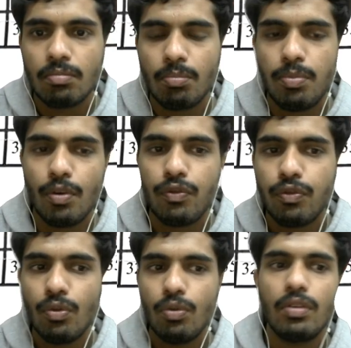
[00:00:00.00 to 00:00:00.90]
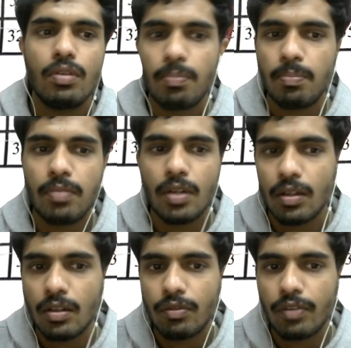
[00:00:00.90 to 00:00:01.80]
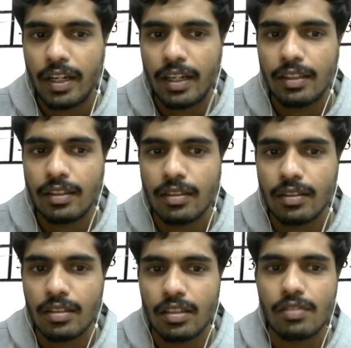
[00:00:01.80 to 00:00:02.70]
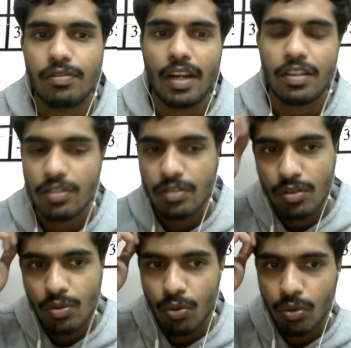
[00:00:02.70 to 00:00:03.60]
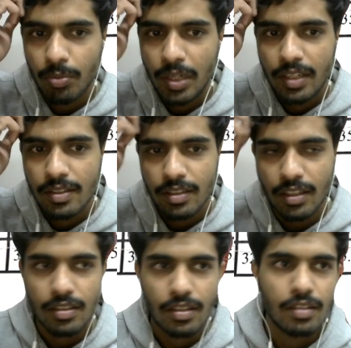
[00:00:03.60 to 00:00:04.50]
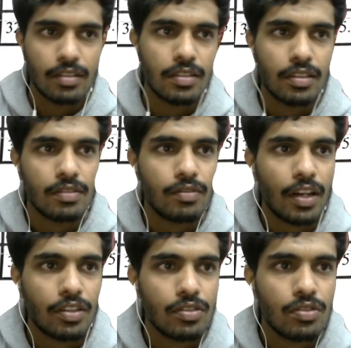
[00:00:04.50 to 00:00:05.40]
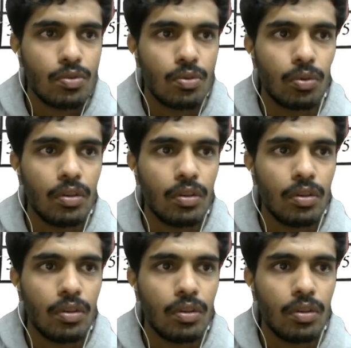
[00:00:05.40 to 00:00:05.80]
before finding the satisfaction score, median satisfaction score,